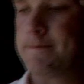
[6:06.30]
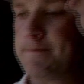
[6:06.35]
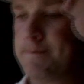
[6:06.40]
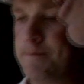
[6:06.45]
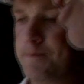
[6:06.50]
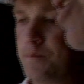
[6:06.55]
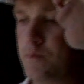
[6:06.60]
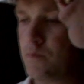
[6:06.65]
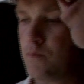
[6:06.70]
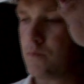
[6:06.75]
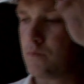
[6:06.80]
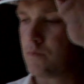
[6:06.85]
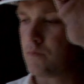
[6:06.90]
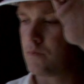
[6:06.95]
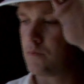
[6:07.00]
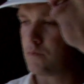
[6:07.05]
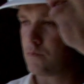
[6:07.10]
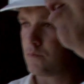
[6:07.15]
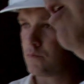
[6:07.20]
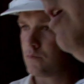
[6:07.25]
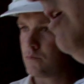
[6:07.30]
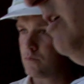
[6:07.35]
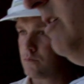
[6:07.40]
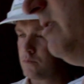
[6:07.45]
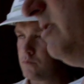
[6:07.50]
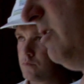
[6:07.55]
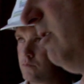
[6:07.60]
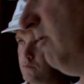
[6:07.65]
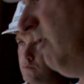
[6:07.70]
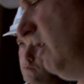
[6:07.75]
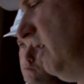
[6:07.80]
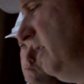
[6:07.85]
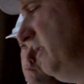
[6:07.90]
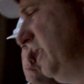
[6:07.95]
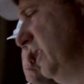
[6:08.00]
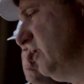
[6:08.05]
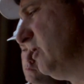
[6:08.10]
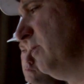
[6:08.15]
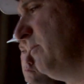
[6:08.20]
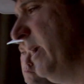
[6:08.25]
Energy Star window. So uh,
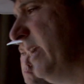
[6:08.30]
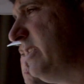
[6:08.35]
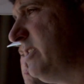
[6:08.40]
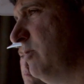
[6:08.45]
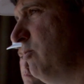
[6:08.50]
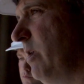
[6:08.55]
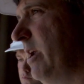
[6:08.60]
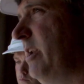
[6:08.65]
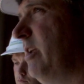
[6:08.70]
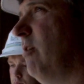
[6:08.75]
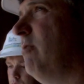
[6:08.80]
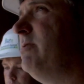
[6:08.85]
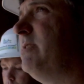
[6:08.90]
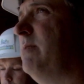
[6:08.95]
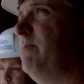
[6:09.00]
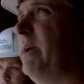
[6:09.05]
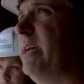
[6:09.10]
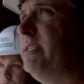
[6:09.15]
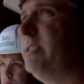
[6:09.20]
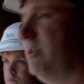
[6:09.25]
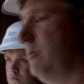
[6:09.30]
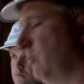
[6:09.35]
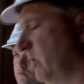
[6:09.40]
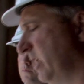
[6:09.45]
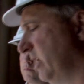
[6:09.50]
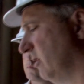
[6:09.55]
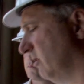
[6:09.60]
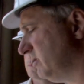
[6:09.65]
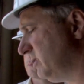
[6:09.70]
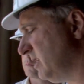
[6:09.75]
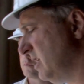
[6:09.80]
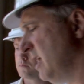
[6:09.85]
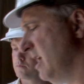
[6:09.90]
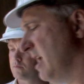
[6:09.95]
these are Mason windows, and Mason windows